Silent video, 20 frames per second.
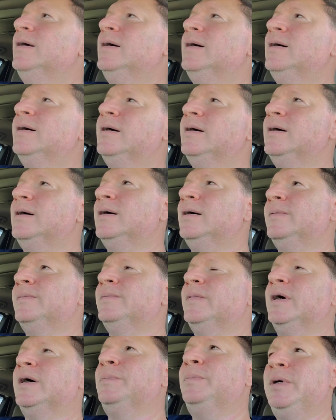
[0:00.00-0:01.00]
uh,
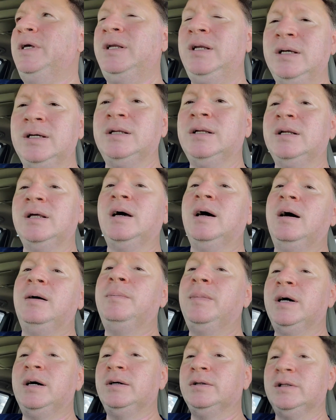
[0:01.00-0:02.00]
opinion
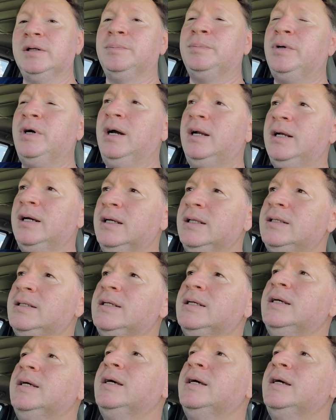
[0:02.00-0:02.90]
about the product